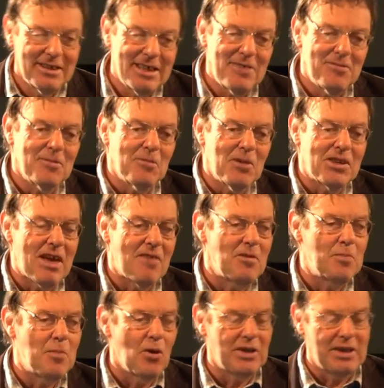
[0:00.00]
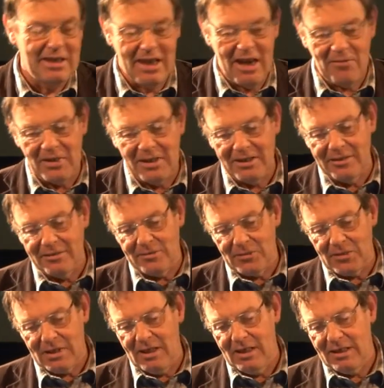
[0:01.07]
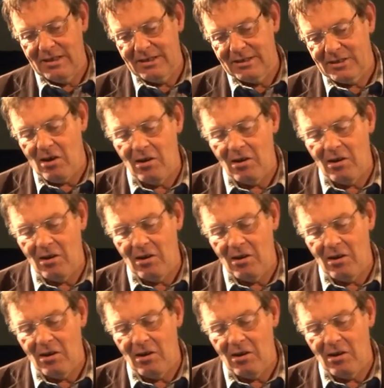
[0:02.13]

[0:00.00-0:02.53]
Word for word: even with everybody, every uh,